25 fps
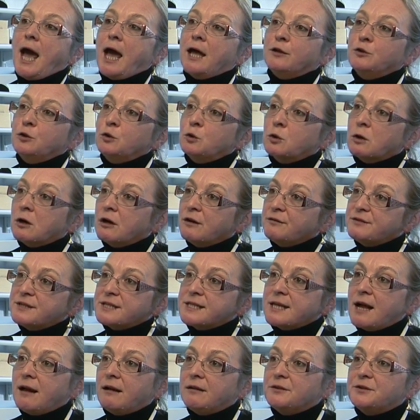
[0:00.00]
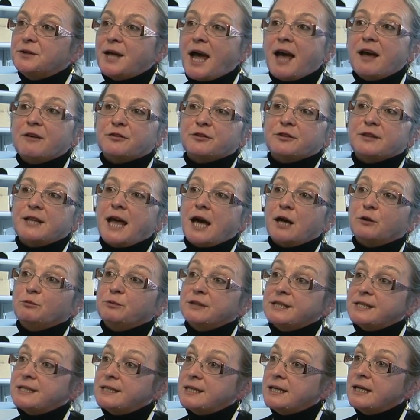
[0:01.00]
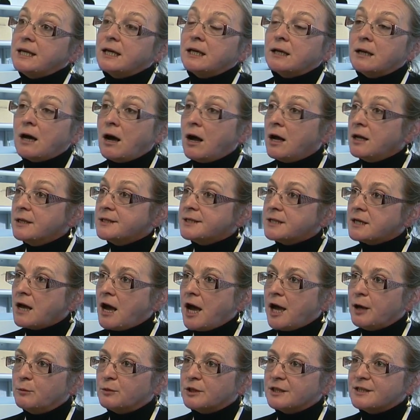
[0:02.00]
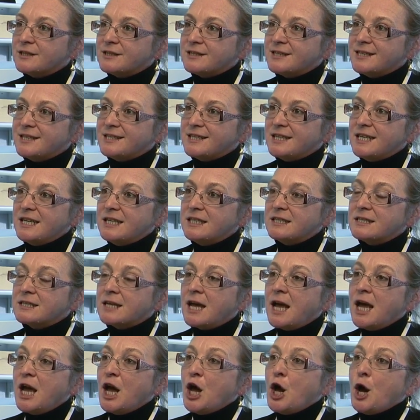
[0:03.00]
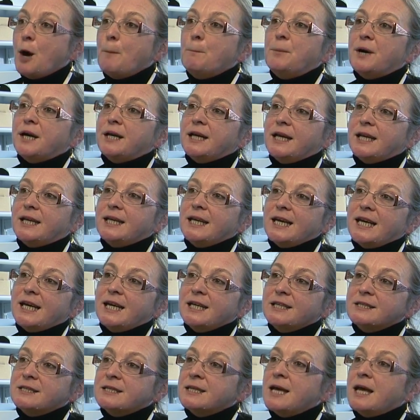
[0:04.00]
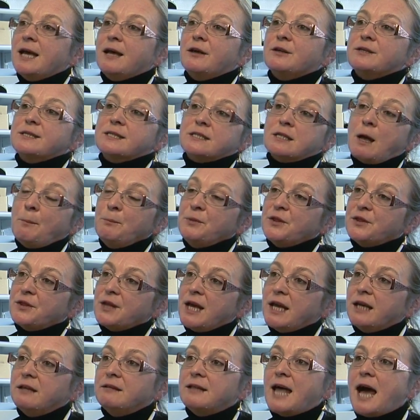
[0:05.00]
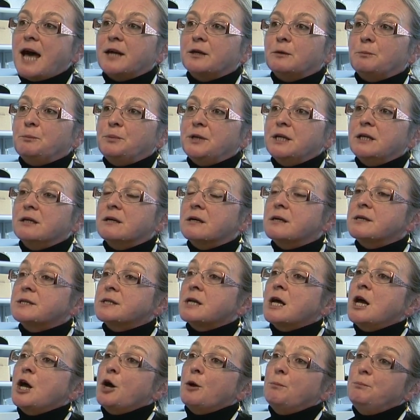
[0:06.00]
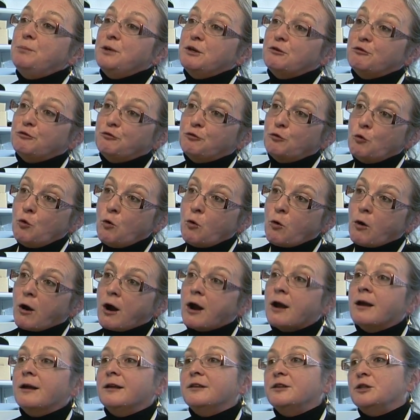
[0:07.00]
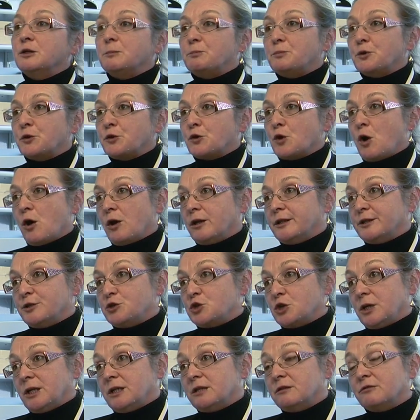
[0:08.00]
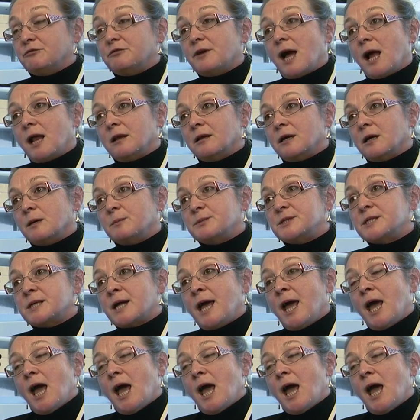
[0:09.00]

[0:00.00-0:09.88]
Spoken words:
and nerve cell death that we see in Alzheimer's disease, but it is something that appears before the pathology develops.